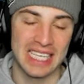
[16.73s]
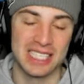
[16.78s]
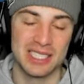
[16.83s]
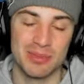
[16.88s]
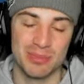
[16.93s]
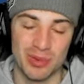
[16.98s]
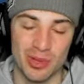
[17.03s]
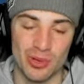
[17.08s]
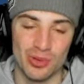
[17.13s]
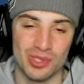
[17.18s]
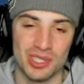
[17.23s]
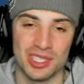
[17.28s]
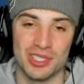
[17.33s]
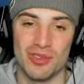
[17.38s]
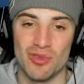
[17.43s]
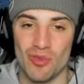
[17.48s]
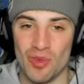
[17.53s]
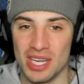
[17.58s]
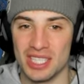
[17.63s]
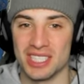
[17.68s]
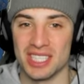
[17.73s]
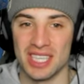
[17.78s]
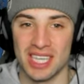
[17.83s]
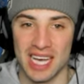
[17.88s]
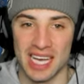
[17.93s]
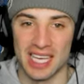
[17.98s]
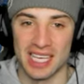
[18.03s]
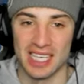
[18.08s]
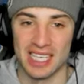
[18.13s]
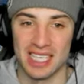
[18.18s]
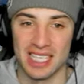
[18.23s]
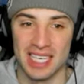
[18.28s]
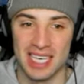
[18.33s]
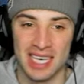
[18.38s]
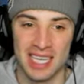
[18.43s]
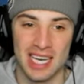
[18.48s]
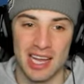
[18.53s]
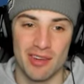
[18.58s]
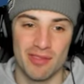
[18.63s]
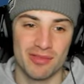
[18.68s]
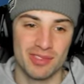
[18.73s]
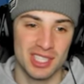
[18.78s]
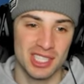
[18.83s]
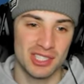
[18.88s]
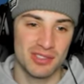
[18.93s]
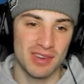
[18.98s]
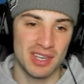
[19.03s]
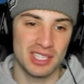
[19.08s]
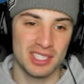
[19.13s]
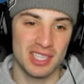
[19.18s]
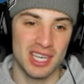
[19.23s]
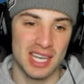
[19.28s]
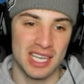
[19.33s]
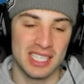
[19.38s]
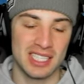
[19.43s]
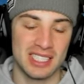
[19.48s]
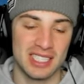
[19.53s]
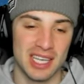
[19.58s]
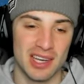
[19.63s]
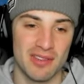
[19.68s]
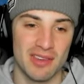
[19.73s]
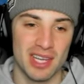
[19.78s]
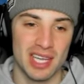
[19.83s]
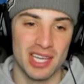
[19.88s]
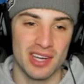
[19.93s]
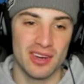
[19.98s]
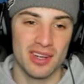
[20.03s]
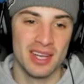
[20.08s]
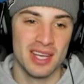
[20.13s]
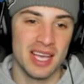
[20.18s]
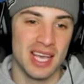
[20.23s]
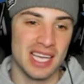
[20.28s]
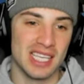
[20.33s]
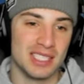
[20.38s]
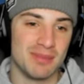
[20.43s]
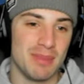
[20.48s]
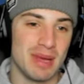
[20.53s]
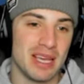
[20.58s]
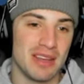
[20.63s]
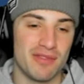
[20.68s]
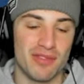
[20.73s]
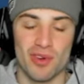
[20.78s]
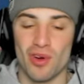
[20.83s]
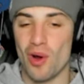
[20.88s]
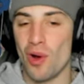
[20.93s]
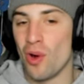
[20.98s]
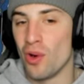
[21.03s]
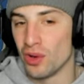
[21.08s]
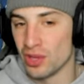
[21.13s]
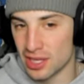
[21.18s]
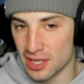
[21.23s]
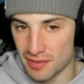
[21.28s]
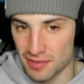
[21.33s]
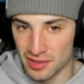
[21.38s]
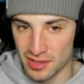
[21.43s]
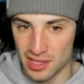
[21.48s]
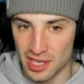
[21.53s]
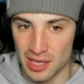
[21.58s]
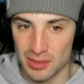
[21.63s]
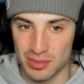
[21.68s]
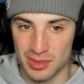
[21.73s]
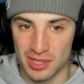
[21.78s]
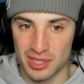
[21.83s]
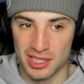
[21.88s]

Explosion Regieleki. Now this Regieleki set right here is made for all different types